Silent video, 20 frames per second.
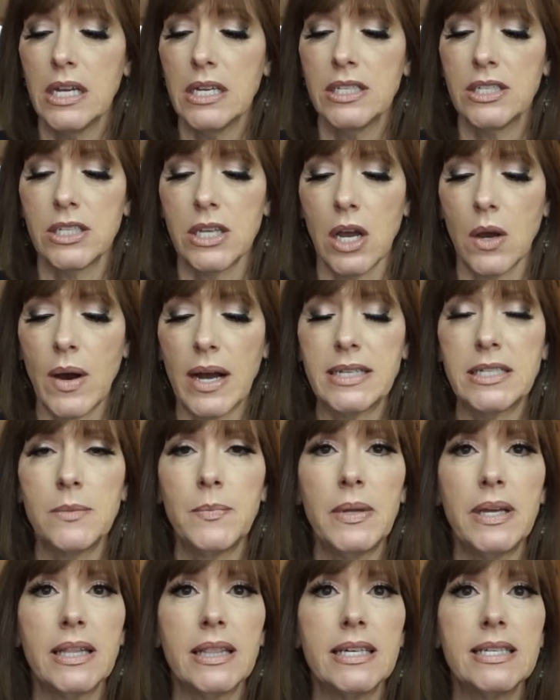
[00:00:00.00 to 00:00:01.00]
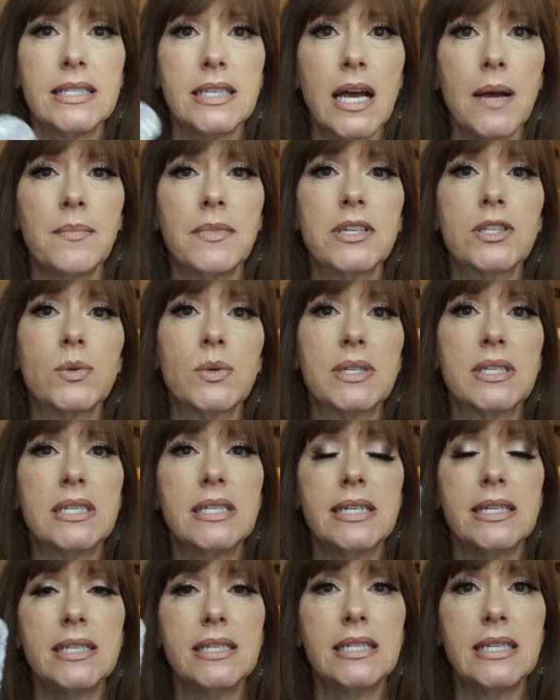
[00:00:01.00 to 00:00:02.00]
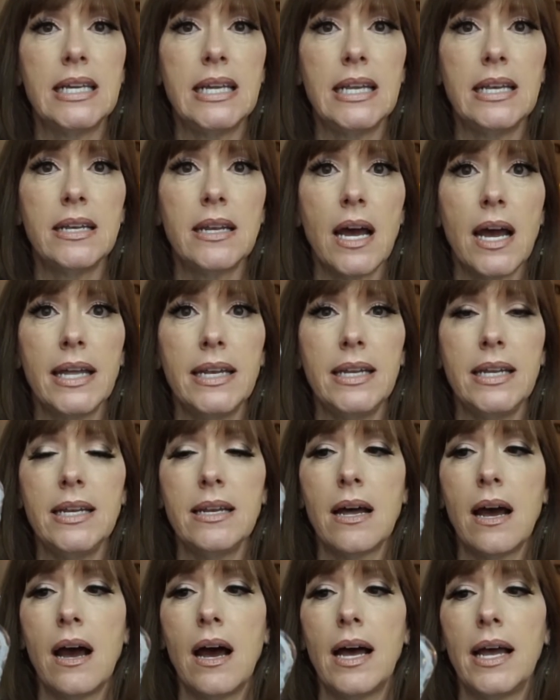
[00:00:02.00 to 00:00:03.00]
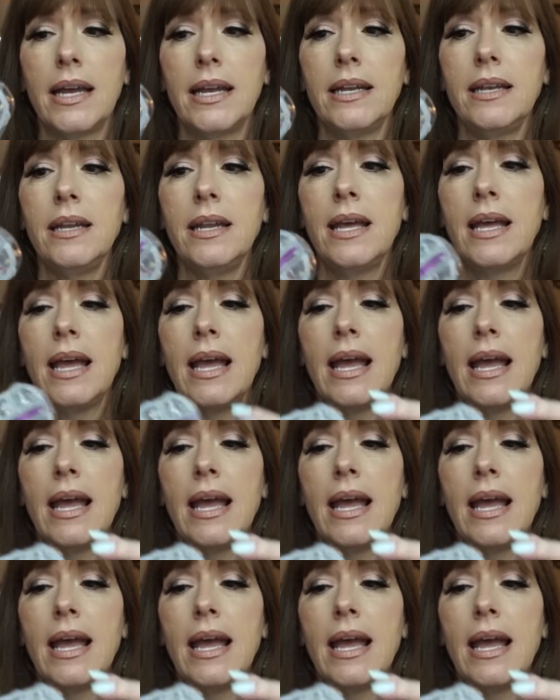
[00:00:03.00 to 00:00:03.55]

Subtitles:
So I did pick this up. This was $16.99,